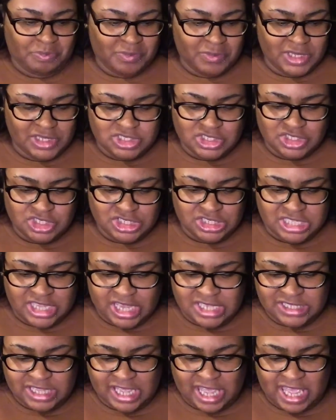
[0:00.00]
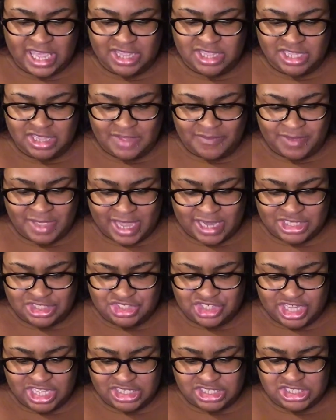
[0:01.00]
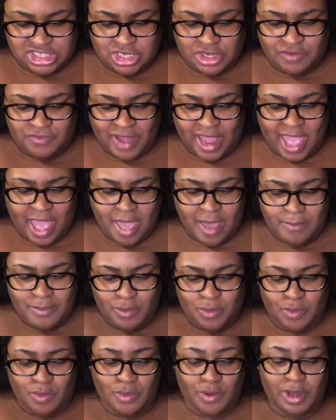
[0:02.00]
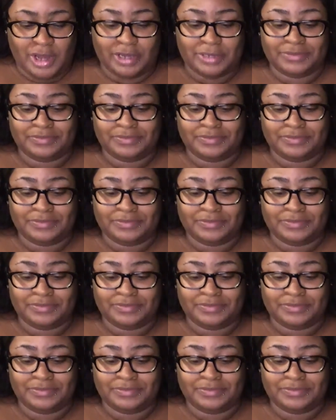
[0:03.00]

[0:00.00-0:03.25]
these are just things like I either never got a chance to grab or